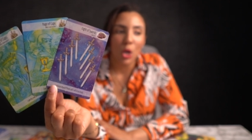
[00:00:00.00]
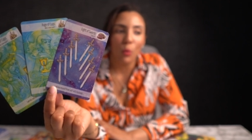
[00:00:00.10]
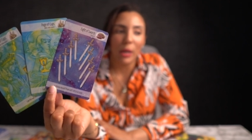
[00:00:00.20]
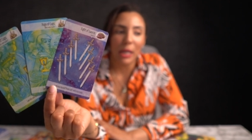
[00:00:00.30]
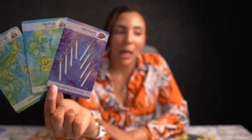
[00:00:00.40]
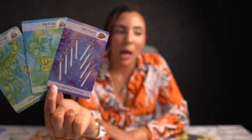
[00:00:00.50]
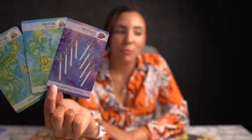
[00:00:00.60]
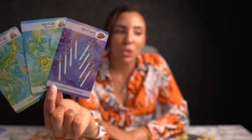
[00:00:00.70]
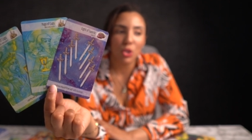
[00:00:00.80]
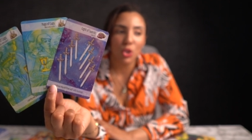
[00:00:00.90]
when it
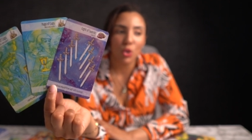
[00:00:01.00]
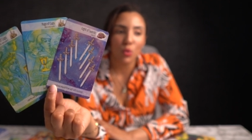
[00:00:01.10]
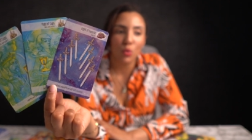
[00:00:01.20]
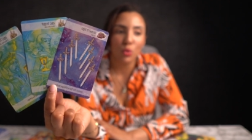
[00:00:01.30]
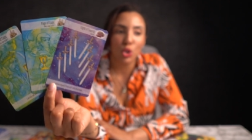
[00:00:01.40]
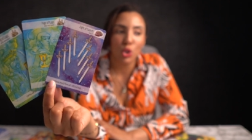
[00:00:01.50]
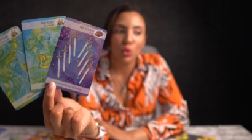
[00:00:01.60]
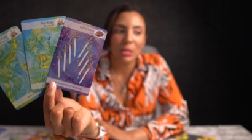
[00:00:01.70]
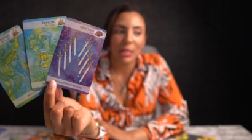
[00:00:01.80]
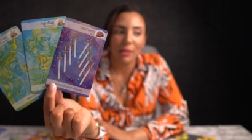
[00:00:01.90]
comes to
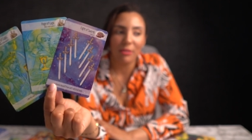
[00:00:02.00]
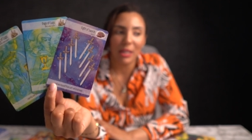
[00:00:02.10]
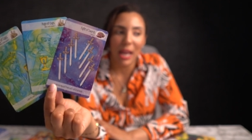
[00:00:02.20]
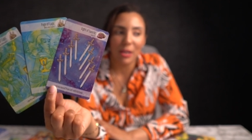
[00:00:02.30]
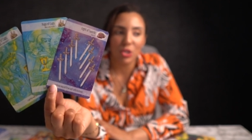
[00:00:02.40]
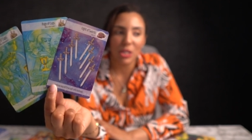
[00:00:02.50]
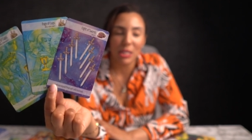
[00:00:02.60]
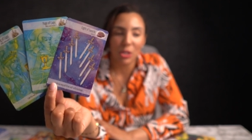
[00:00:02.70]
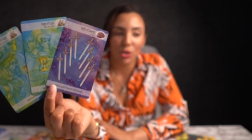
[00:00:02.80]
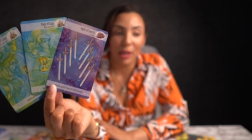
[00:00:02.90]
two significant
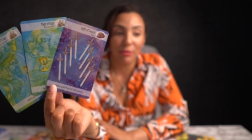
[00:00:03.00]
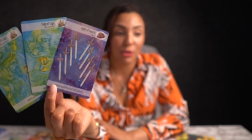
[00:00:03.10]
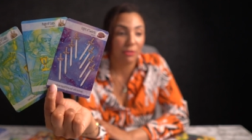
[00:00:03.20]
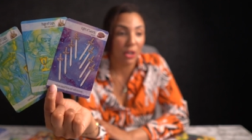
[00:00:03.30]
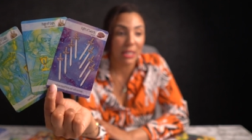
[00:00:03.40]
energies in your life. They're very